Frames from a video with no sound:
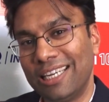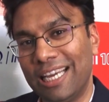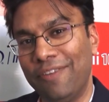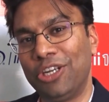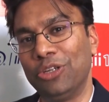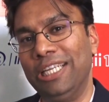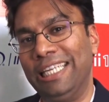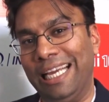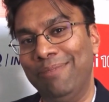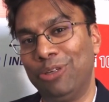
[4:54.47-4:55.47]
give it to the
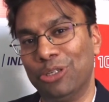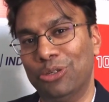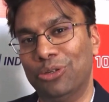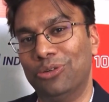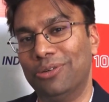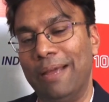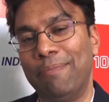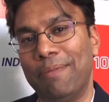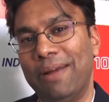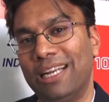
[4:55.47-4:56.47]
team to
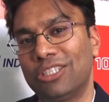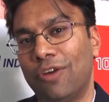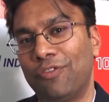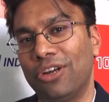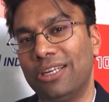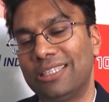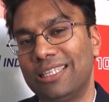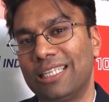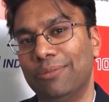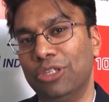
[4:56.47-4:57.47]
implement a software
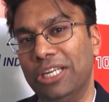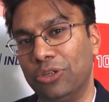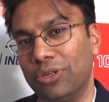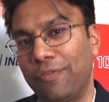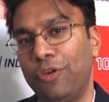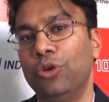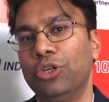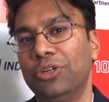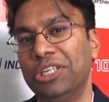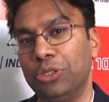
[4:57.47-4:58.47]
system. You need to review,
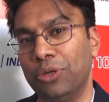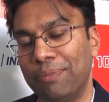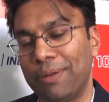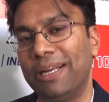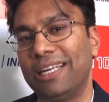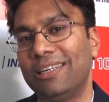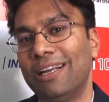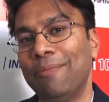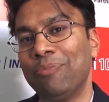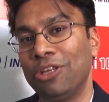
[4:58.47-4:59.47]
you need to implement it
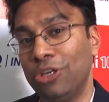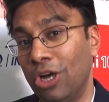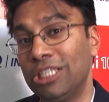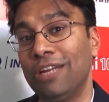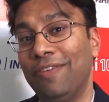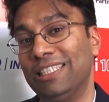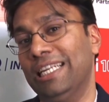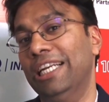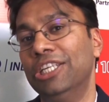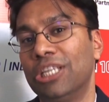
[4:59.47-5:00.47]
yourself as the
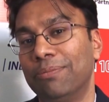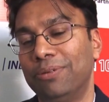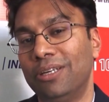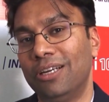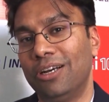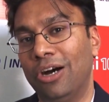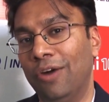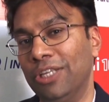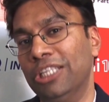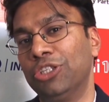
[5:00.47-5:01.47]
leadership
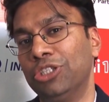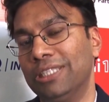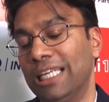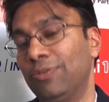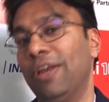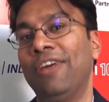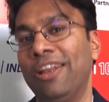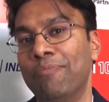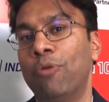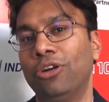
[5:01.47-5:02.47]
of the institution. That's very, very
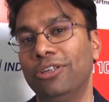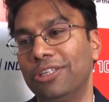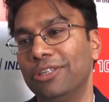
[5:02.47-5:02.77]
important.